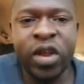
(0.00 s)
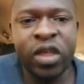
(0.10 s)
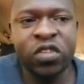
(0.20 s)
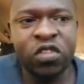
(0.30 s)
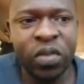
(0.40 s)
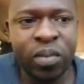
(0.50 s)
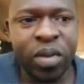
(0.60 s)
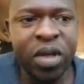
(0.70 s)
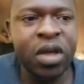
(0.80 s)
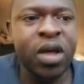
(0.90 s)
Posterior is
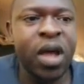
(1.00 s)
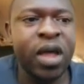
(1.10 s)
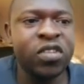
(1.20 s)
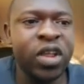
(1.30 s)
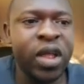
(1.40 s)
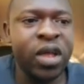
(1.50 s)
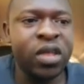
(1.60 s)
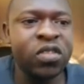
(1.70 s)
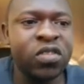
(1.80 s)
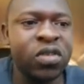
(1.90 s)
to the back,
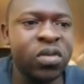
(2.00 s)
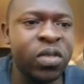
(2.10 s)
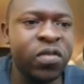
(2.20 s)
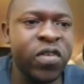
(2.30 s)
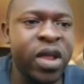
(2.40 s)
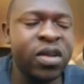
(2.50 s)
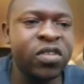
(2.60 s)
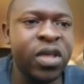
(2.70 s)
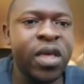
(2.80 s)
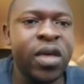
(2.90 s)
anterior is to the
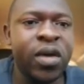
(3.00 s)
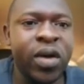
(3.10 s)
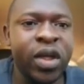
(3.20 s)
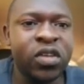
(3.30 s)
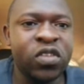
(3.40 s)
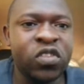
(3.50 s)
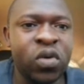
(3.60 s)
front, right?